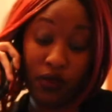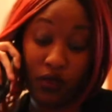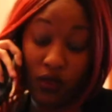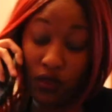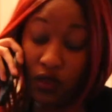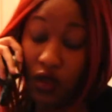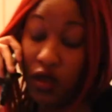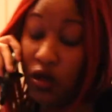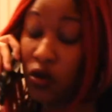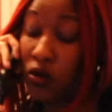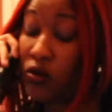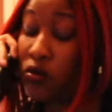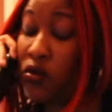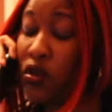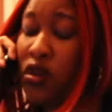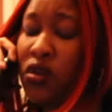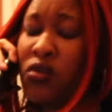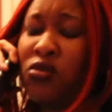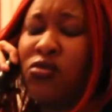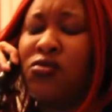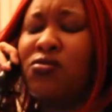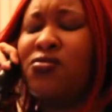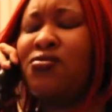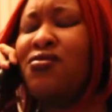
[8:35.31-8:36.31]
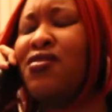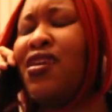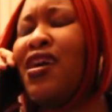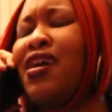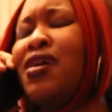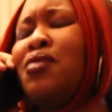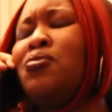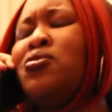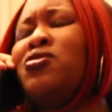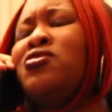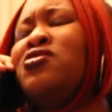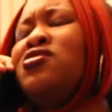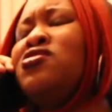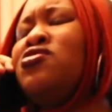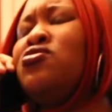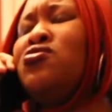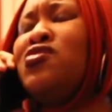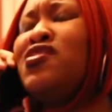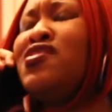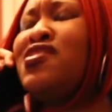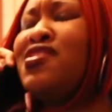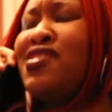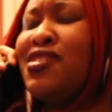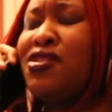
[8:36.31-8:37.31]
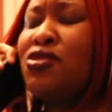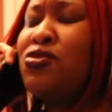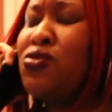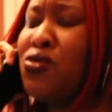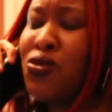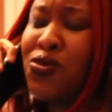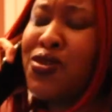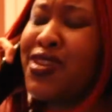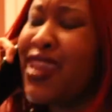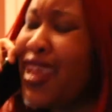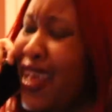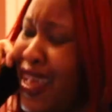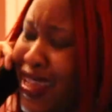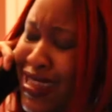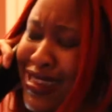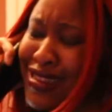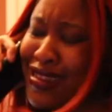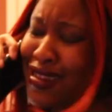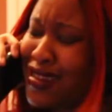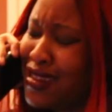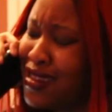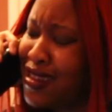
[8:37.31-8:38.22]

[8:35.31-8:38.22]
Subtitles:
Yo, Amber, you still on that?